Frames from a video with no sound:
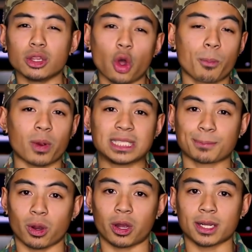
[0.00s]
the low price
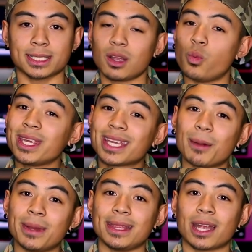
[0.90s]
product. We can
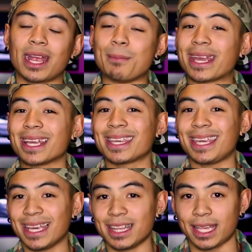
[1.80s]
come in there and make a
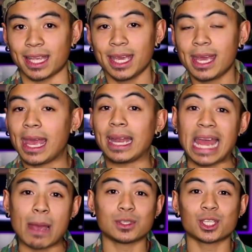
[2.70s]
killing. And
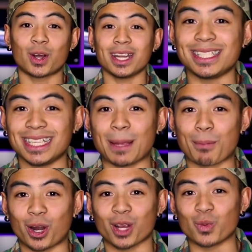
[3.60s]
Amazon did the
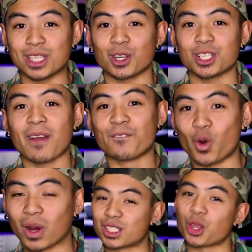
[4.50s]
product research
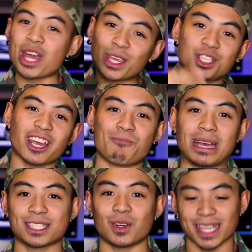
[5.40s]
for us. So thank you, Jeff
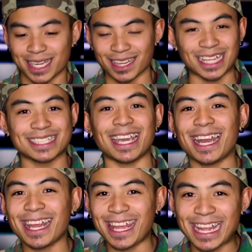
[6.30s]
Bezos. Now let's
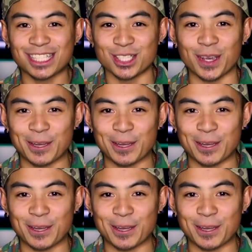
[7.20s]
get into